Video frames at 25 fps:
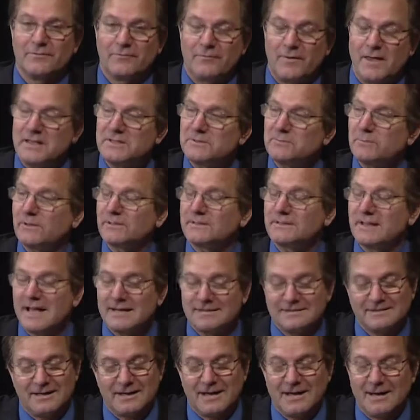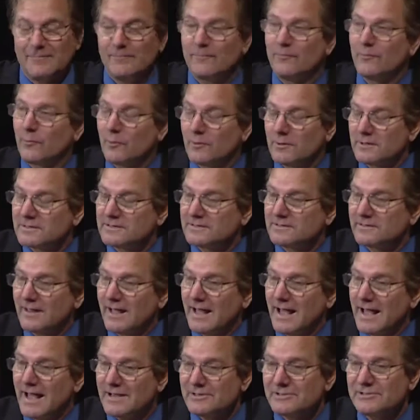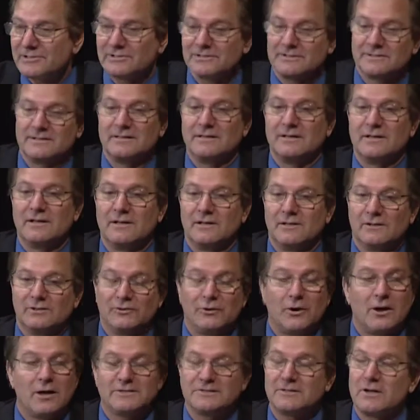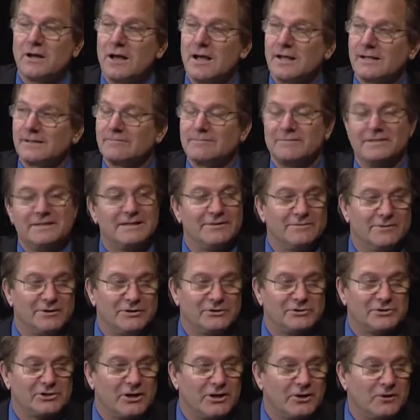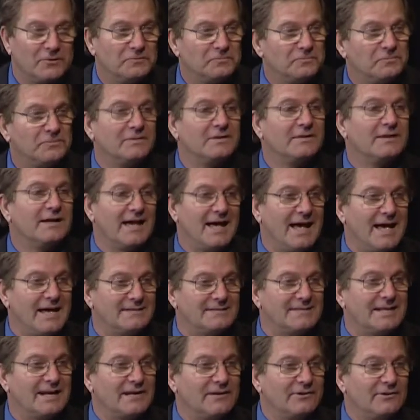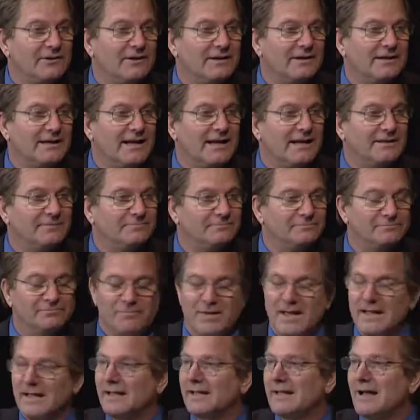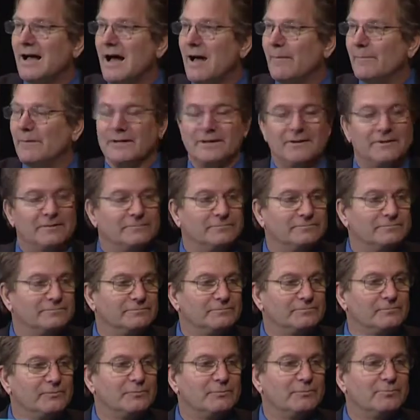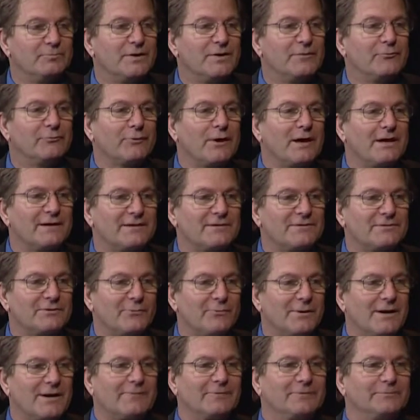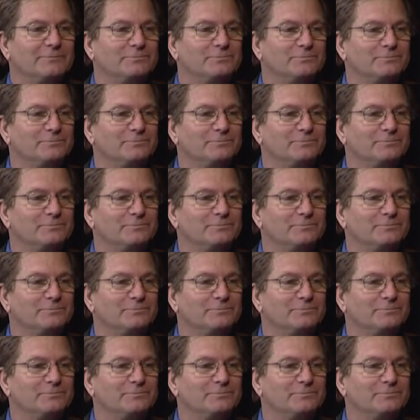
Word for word: facebook.com forward slash Law Talk TV show and take a look and make a comment or befriend us or whatever.